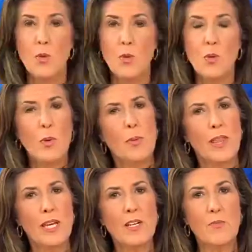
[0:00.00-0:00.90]
Well, when we
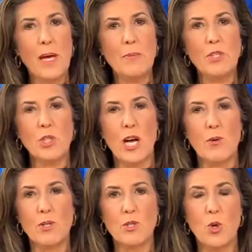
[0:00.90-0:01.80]
think of baby
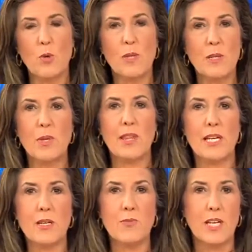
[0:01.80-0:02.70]
showers, normally we
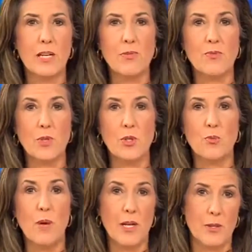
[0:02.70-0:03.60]
think of gifts for
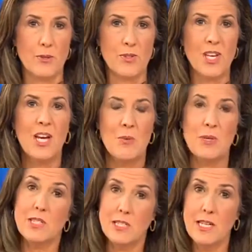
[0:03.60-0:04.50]
new mothers.
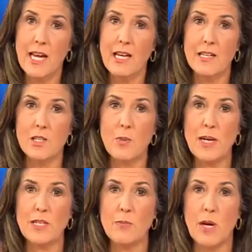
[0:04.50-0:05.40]
But today,
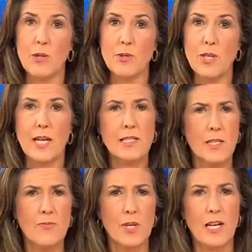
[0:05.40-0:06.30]
expecting mothers got a
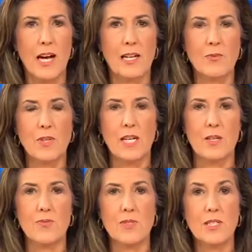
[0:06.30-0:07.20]
different kind of gift